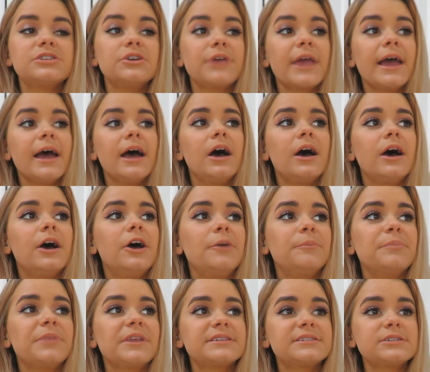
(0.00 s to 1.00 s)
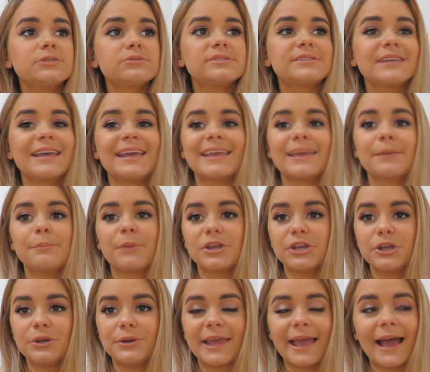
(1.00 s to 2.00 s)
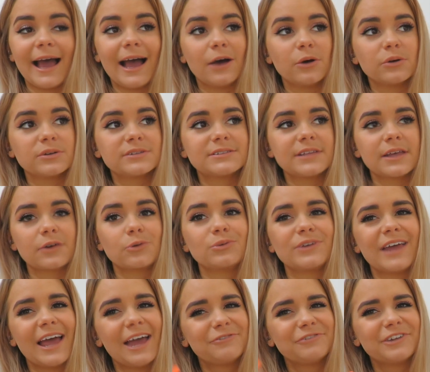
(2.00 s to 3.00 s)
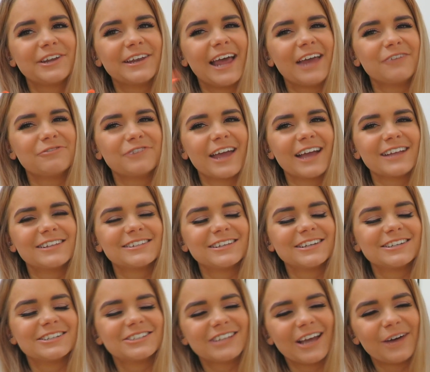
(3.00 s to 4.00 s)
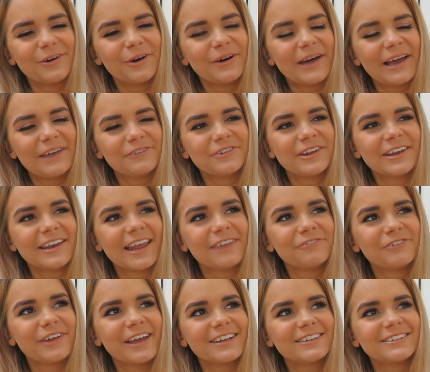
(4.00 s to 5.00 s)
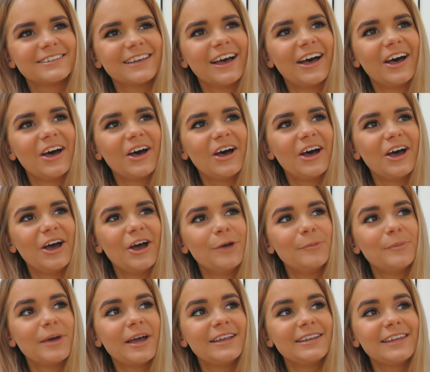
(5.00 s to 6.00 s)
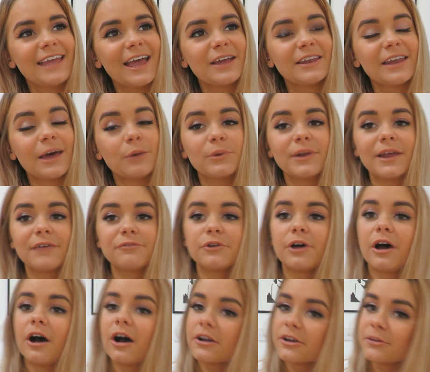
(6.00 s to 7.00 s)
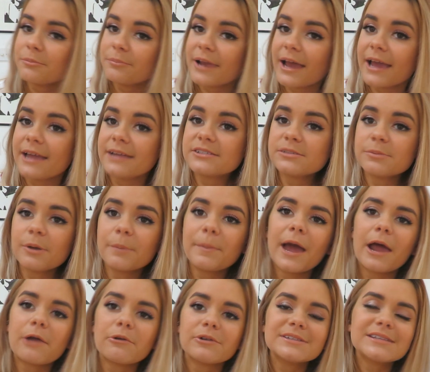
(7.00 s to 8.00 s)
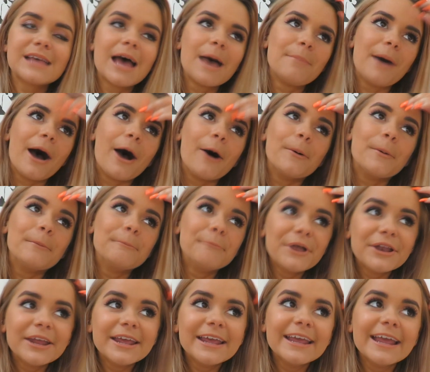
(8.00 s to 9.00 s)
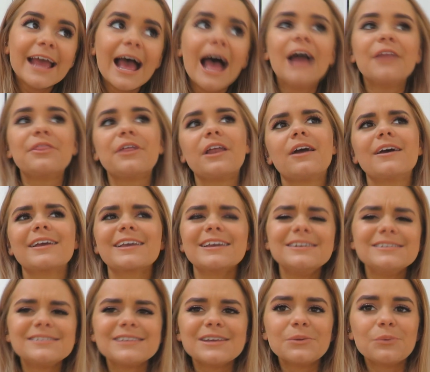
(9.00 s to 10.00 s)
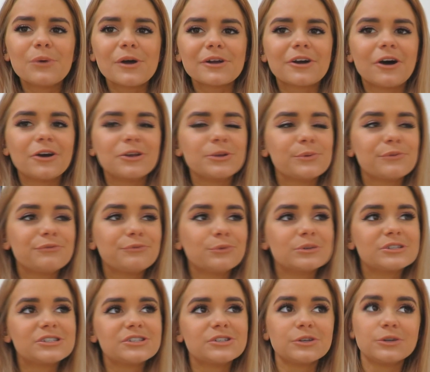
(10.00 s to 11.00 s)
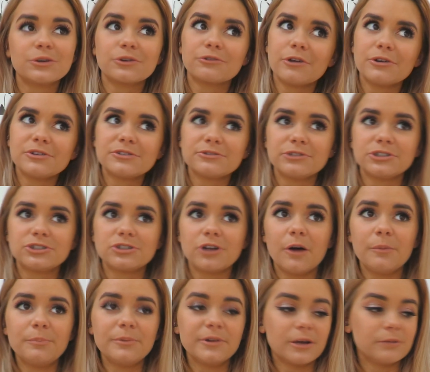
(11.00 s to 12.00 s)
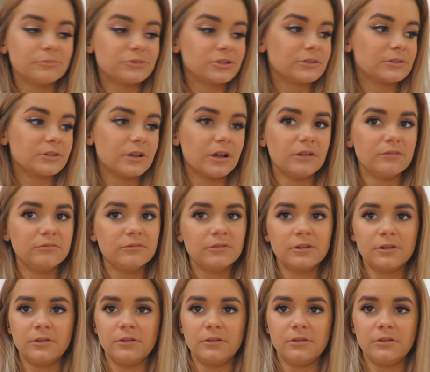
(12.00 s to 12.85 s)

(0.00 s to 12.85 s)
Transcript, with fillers: So yeah, they're still sitting in my uni house. They're called Henry and Henrietta. Shout out Henry and Henrietta. And yeah, now whenever I complain to my parents about money, they're like, "Izzy, why can't you afford to do your grocery shop?" And I'm just like,